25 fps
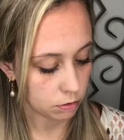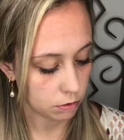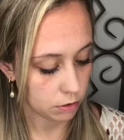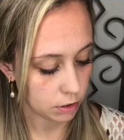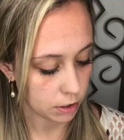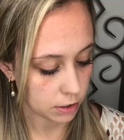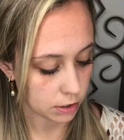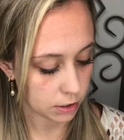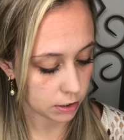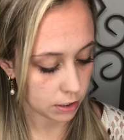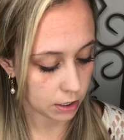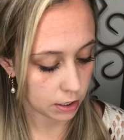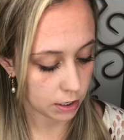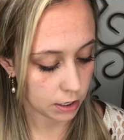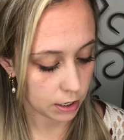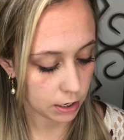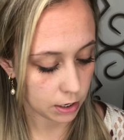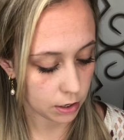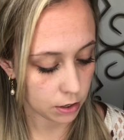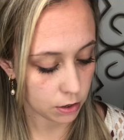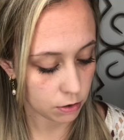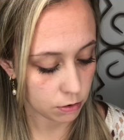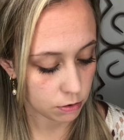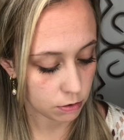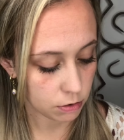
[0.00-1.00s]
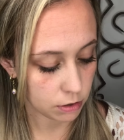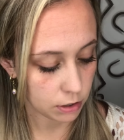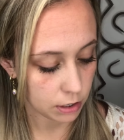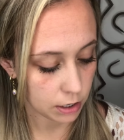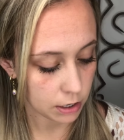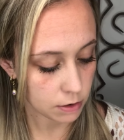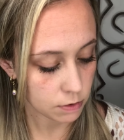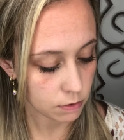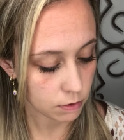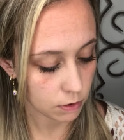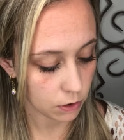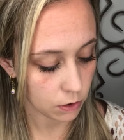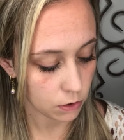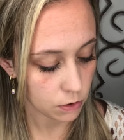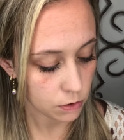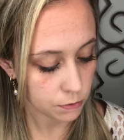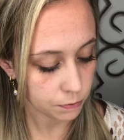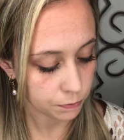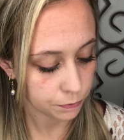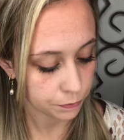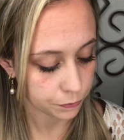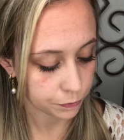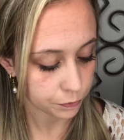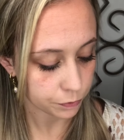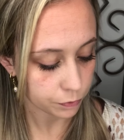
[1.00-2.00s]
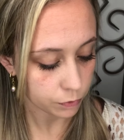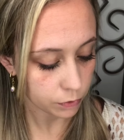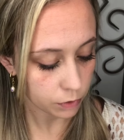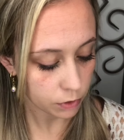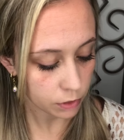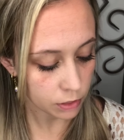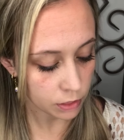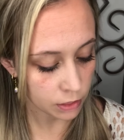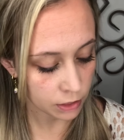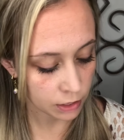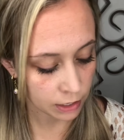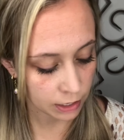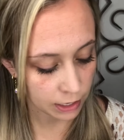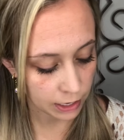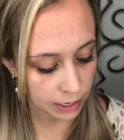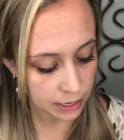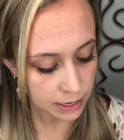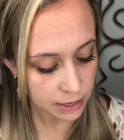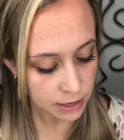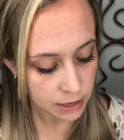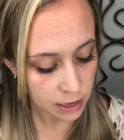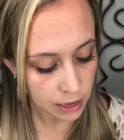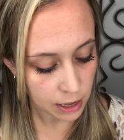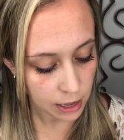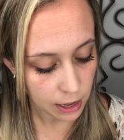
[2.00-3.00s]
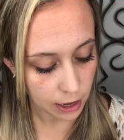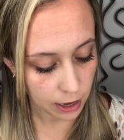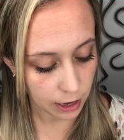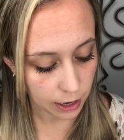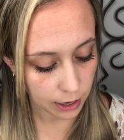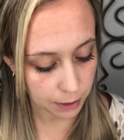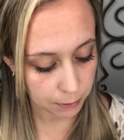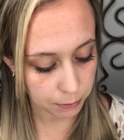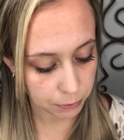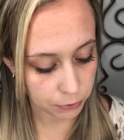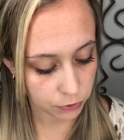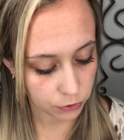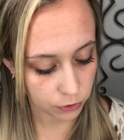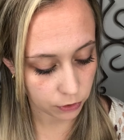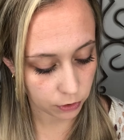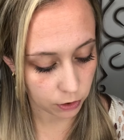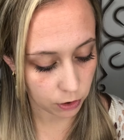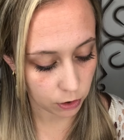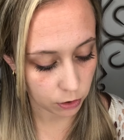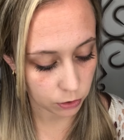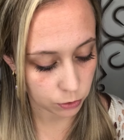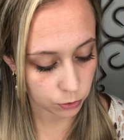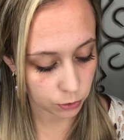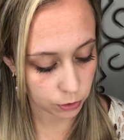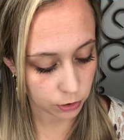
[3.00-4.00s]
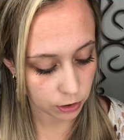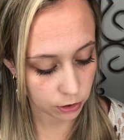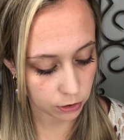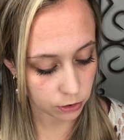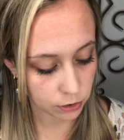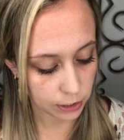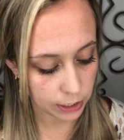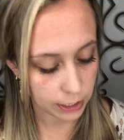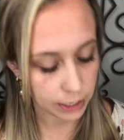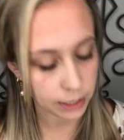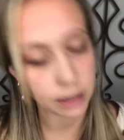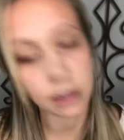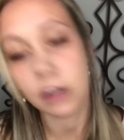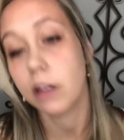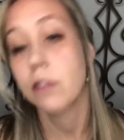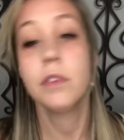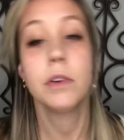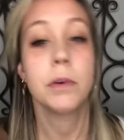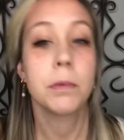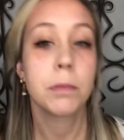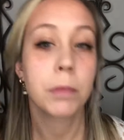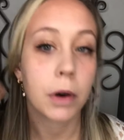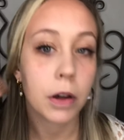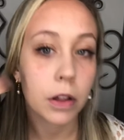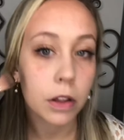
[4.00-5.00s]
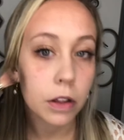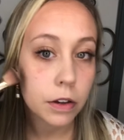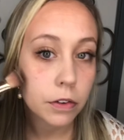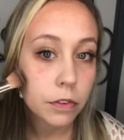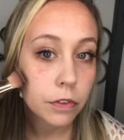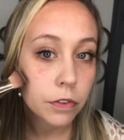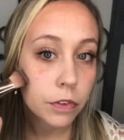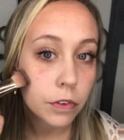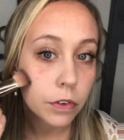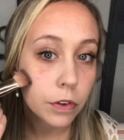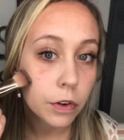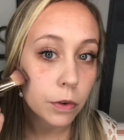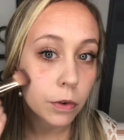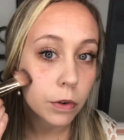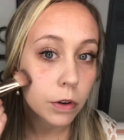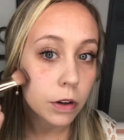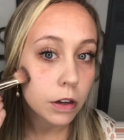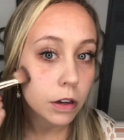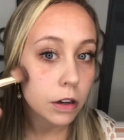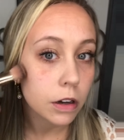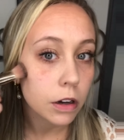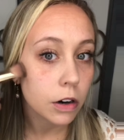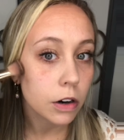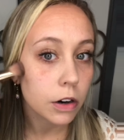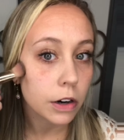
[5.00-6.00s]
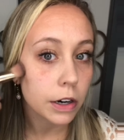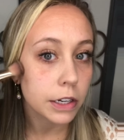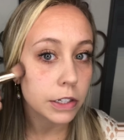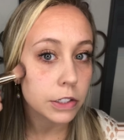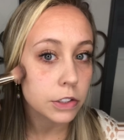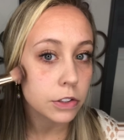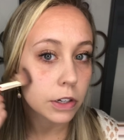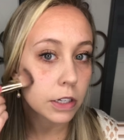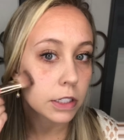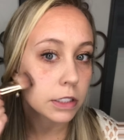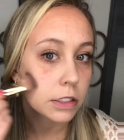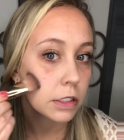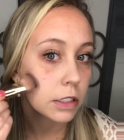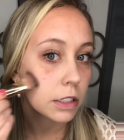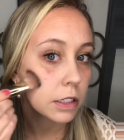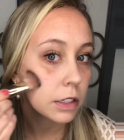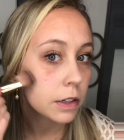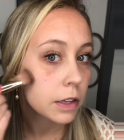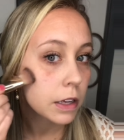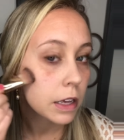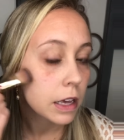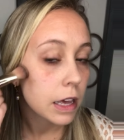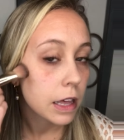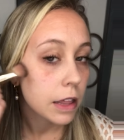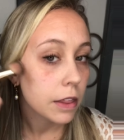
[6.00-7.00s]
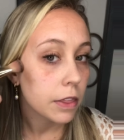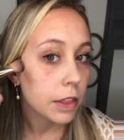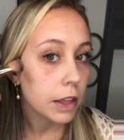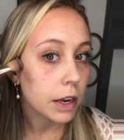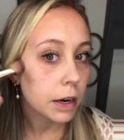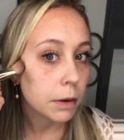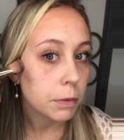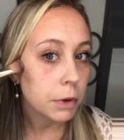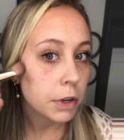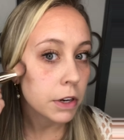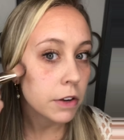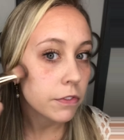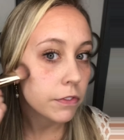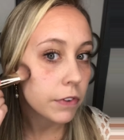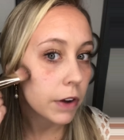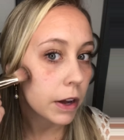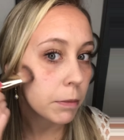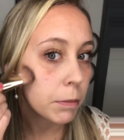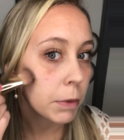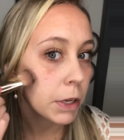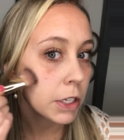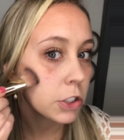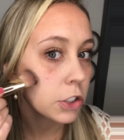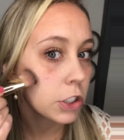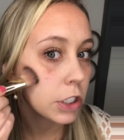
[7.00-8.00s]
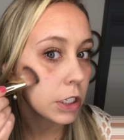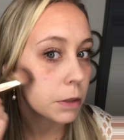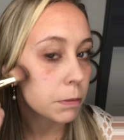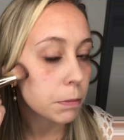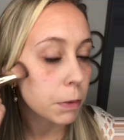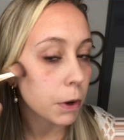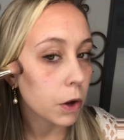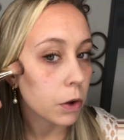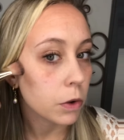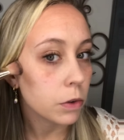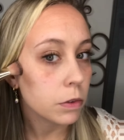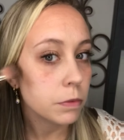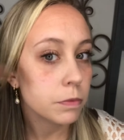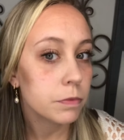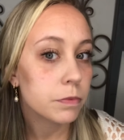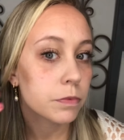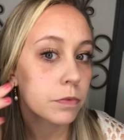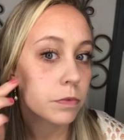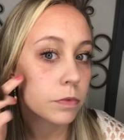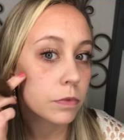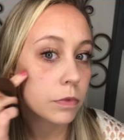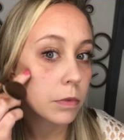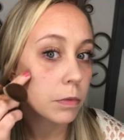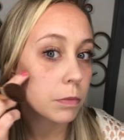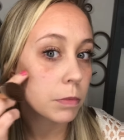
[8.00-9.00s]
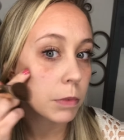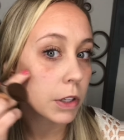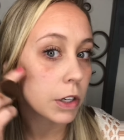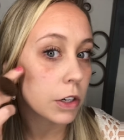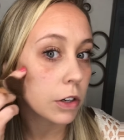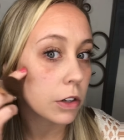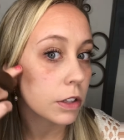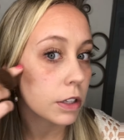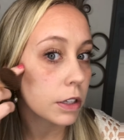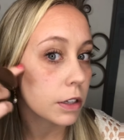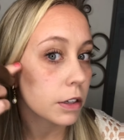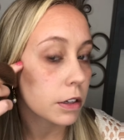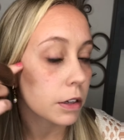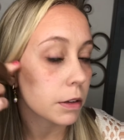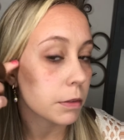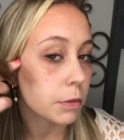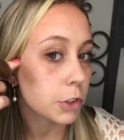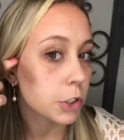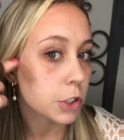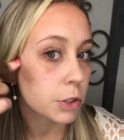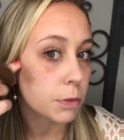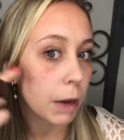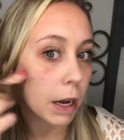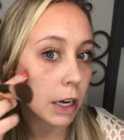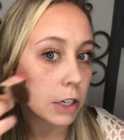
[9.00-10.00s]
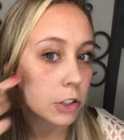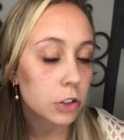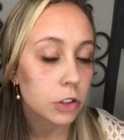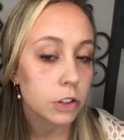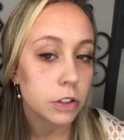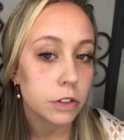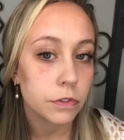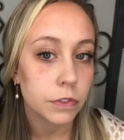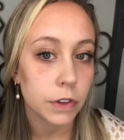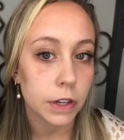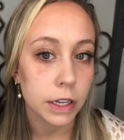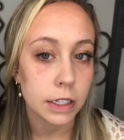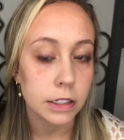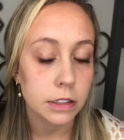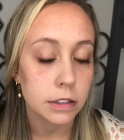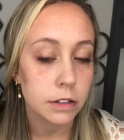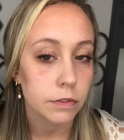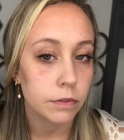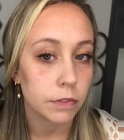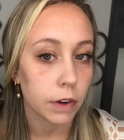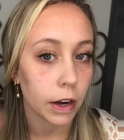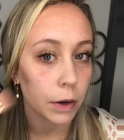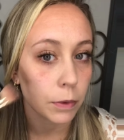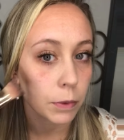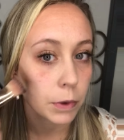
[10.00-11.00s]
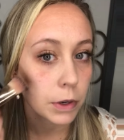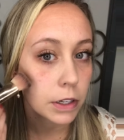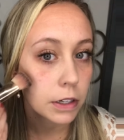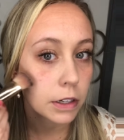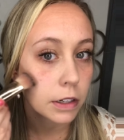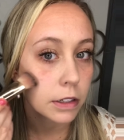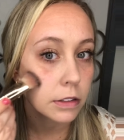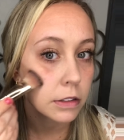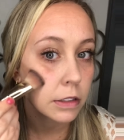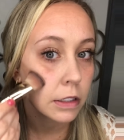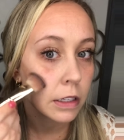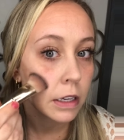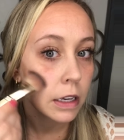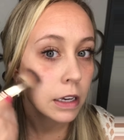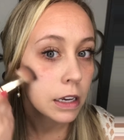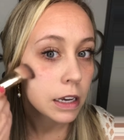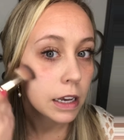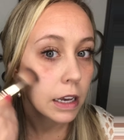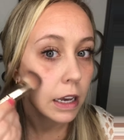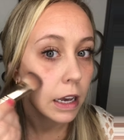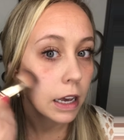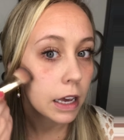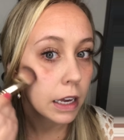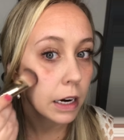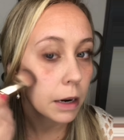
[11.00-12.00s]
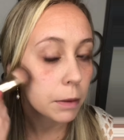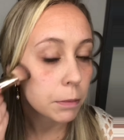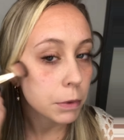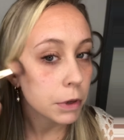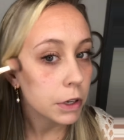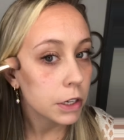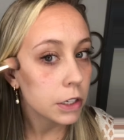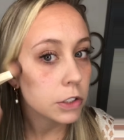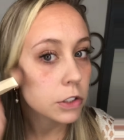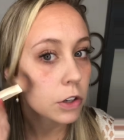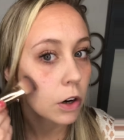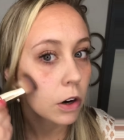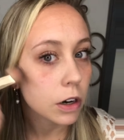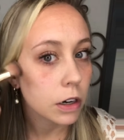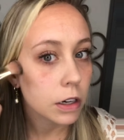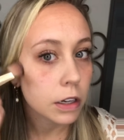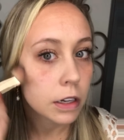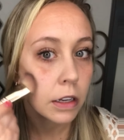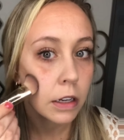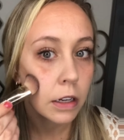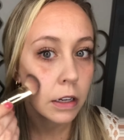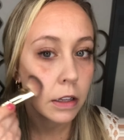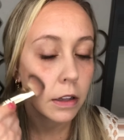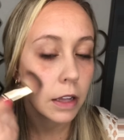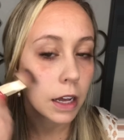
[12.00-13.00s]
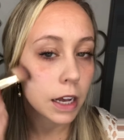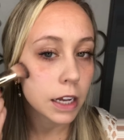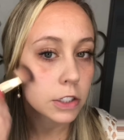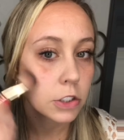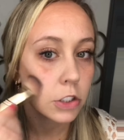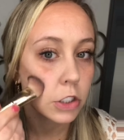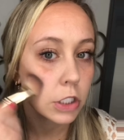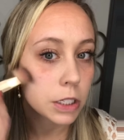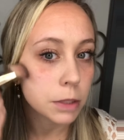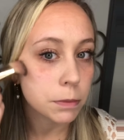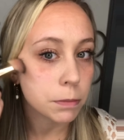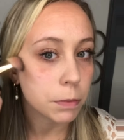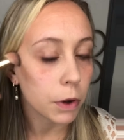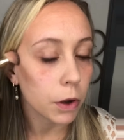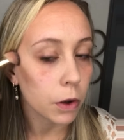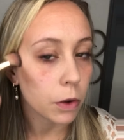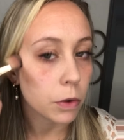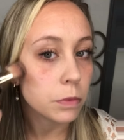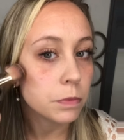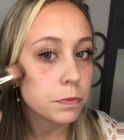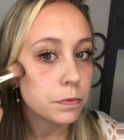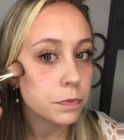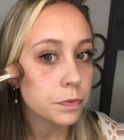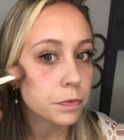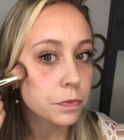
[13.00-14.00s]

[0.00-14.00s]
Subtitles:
that's kind of how I roll. Okay, I am using the contour color Henna if you are interested. Then I'm gonna find my cheekbone. Literally can just mash on your face and find where it is. And I'm gonna darken that cheekbone.